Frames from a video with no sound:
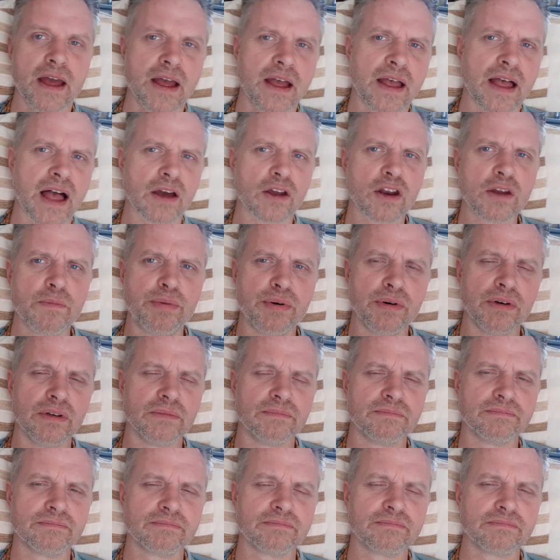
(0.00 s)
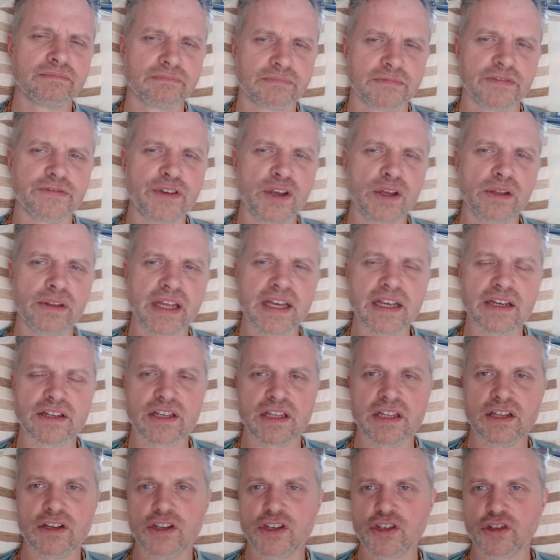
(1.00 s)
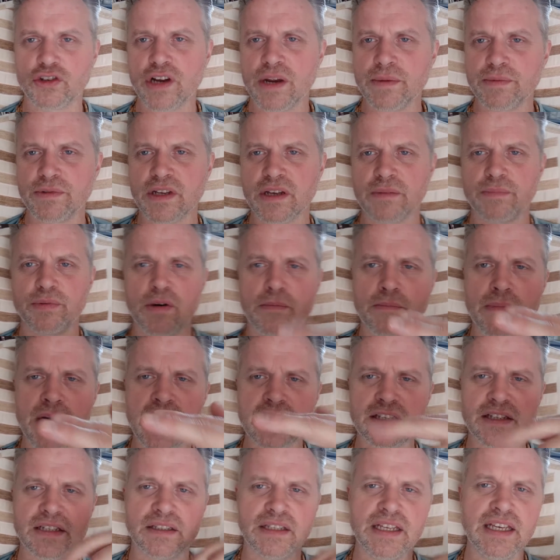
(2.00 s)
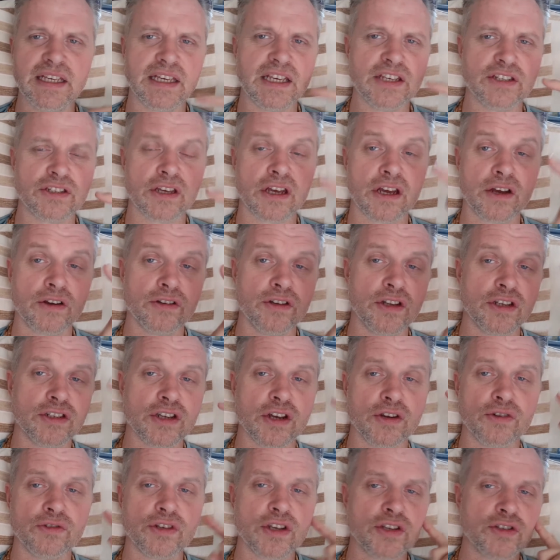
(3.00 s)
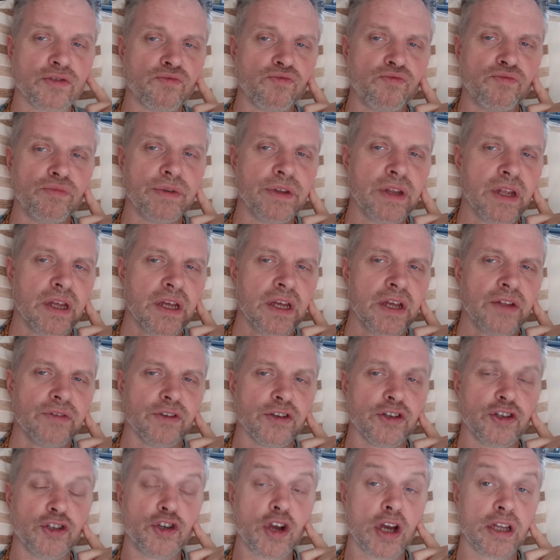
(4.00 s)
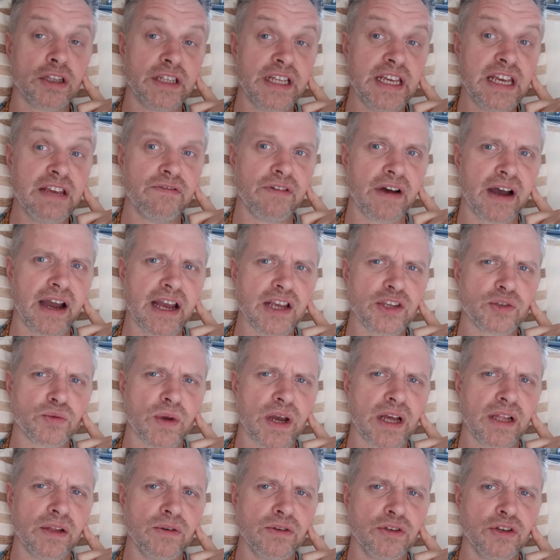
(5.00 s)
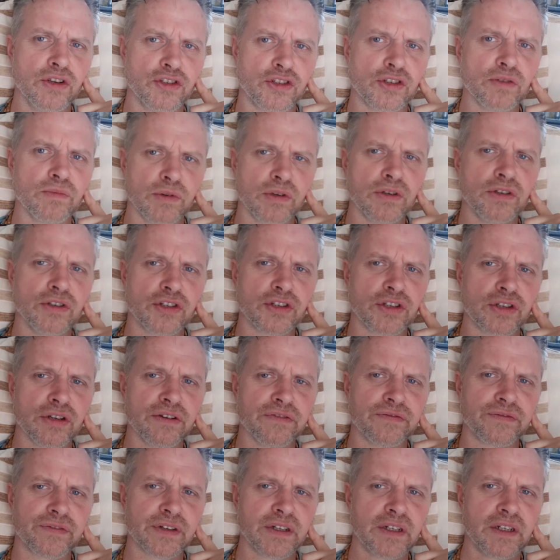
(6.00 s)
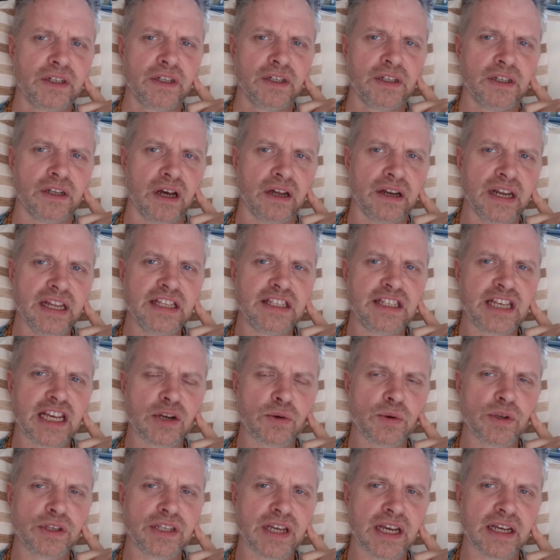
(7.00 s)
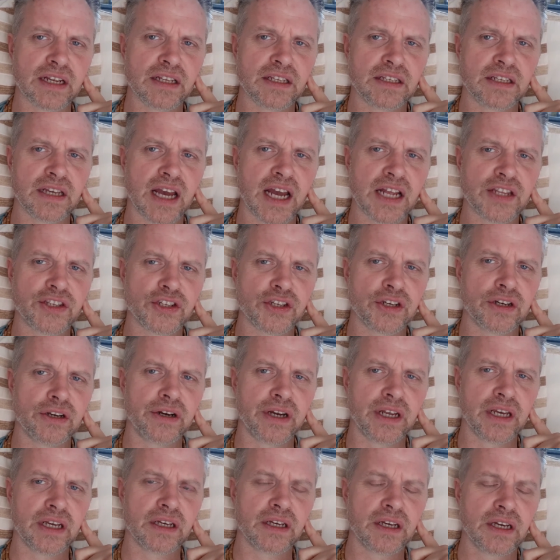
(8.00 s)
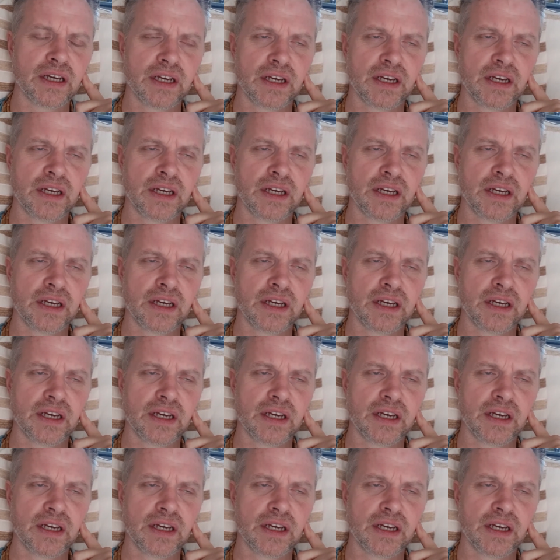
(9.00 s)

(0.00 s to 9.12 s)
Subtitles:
I'm going to put a few links in the description. I'll put Martin Leakey's there. There's John Levi as well, who does some good stuff on Antiquitech and Tartaria.